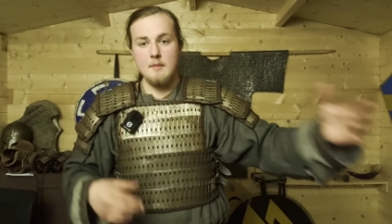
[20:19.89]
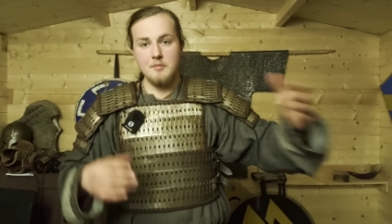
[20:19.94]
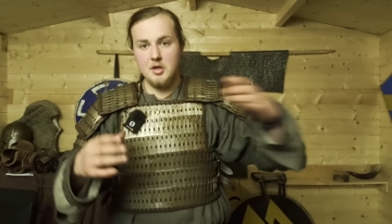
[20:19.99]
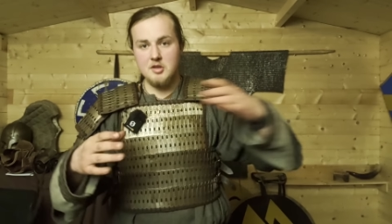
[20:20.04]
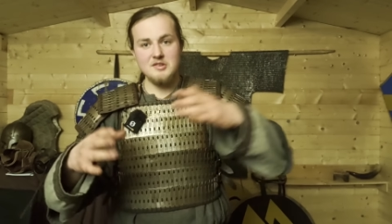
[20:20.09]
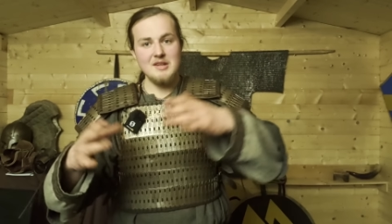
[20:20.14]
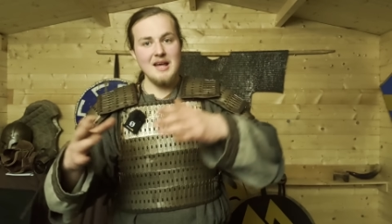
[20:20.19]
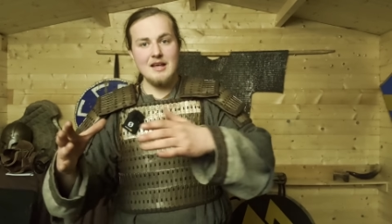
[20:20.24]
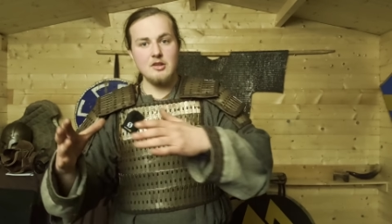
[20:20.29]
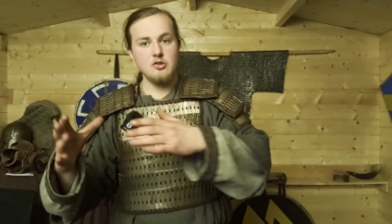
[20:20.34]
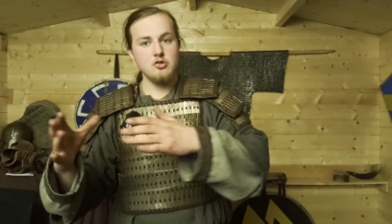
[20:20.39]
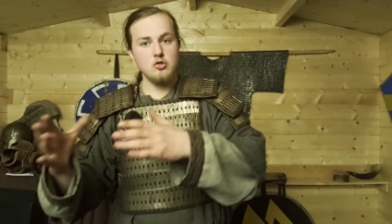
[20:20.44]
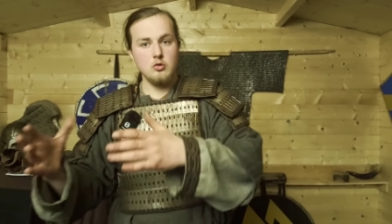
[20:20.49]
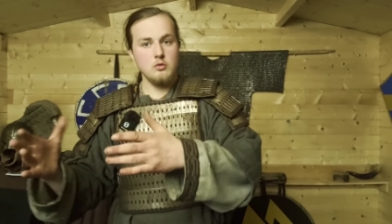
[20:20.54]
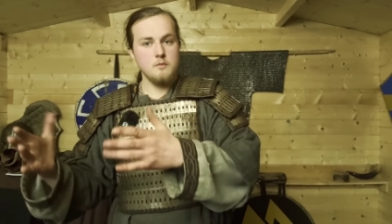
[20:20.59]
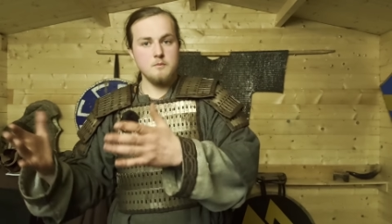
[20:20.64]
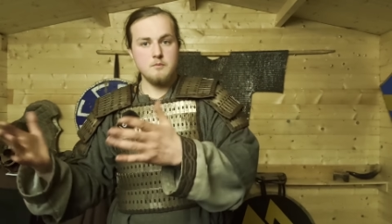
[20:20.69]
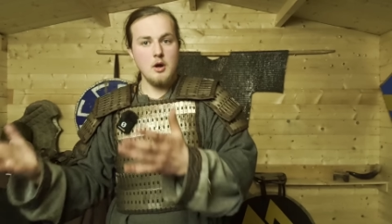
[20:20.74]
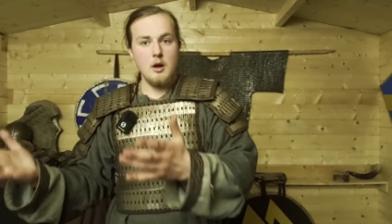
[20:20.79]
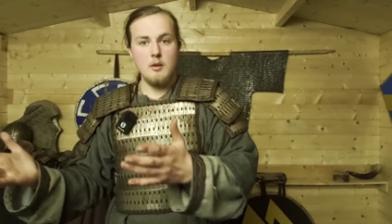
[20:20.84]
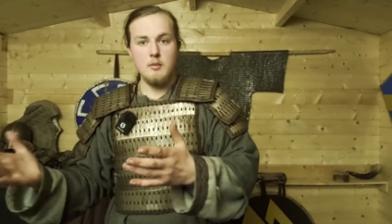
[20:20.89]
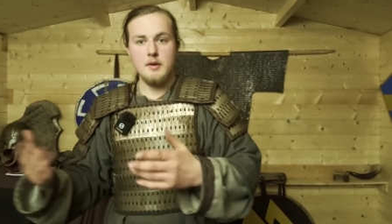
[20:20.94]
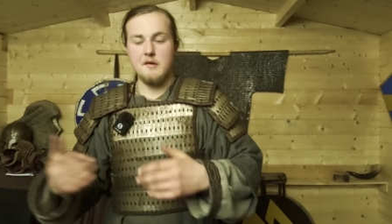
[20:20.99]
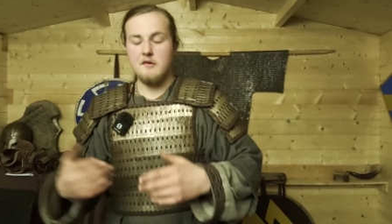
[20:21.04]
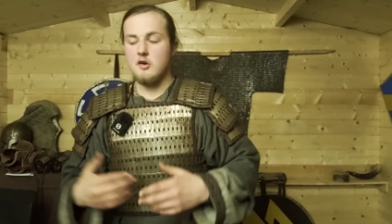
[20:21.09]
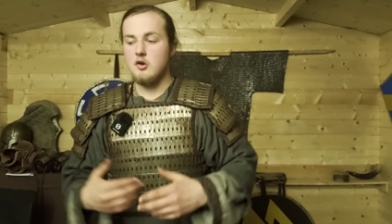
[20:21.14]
Because as you'll probably have